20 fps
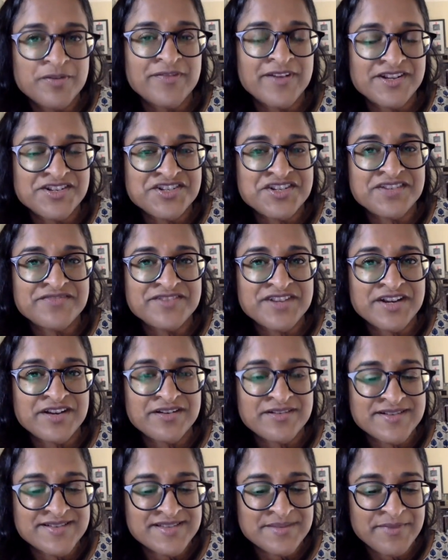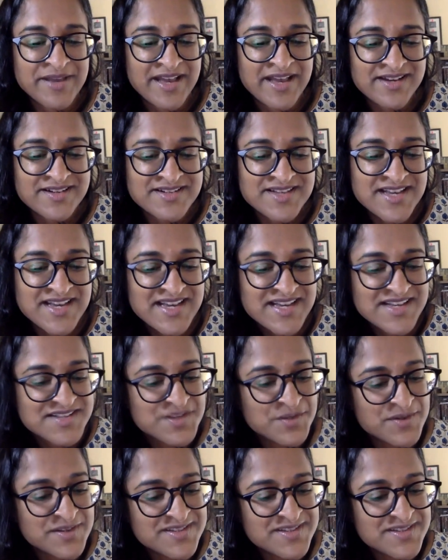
or Prevention of Terrorism Act.